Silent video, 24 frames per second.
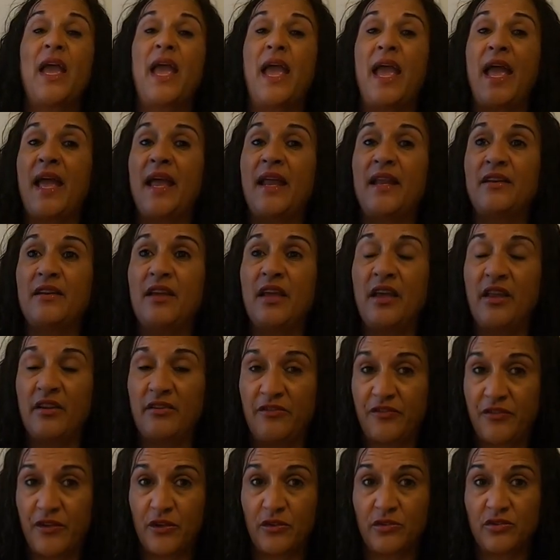
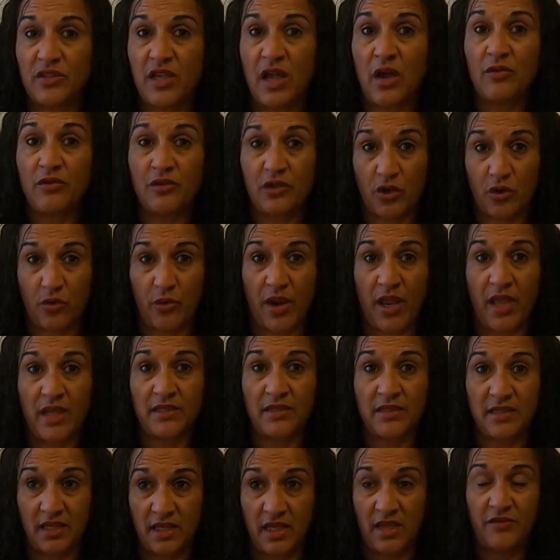and fills out the
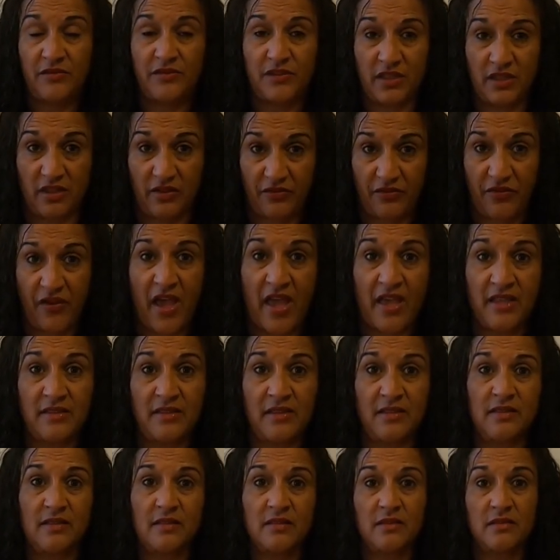grant to give to the
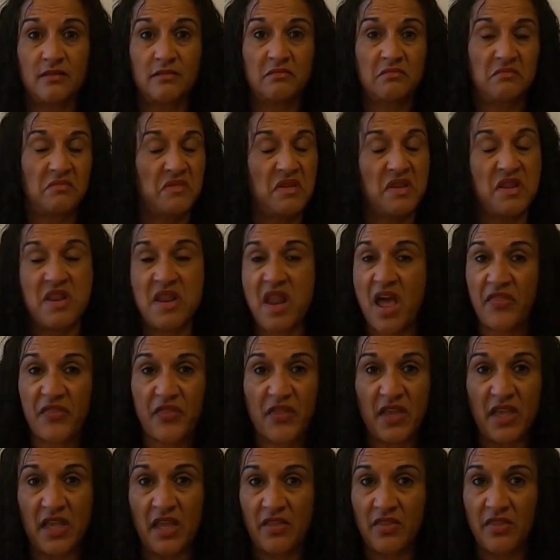feds,
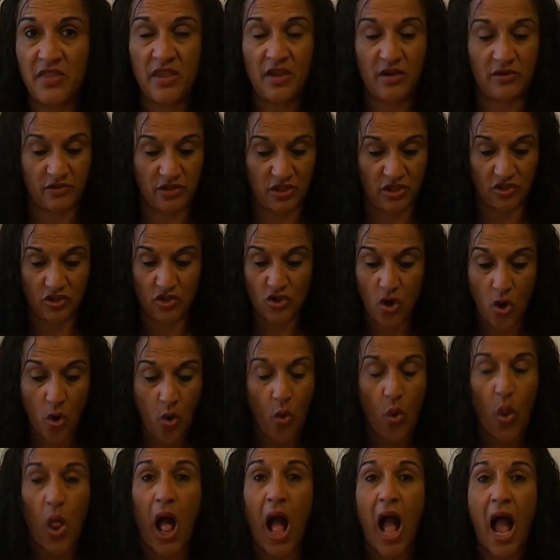nothing in there. There's no
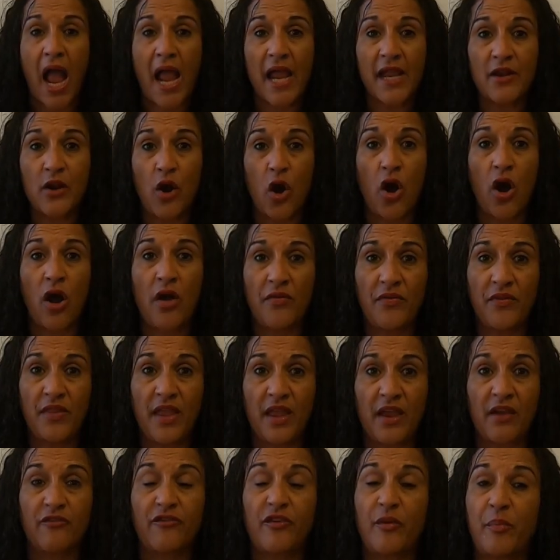line on
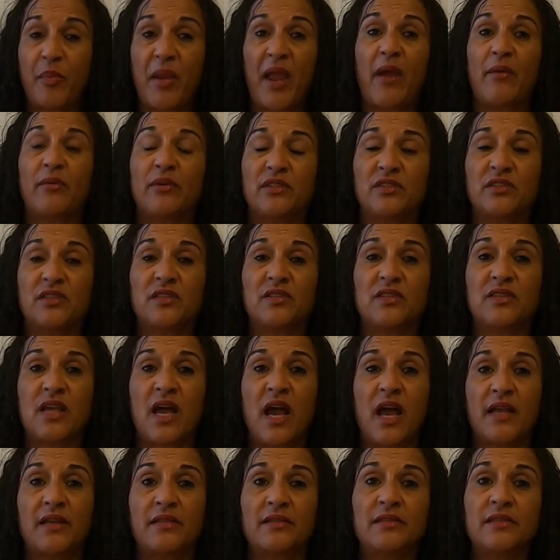there for parents to
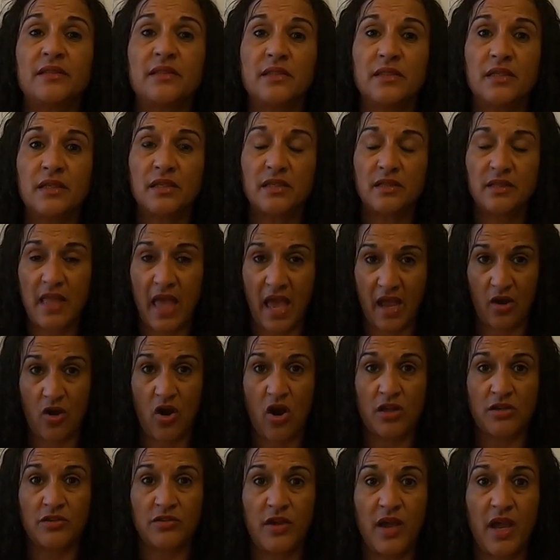sign that
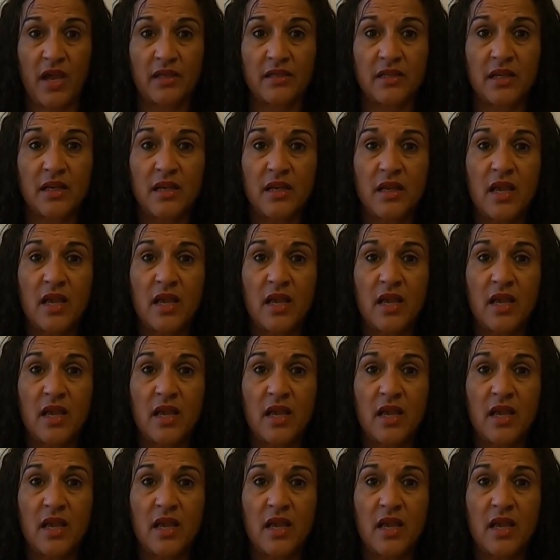contract.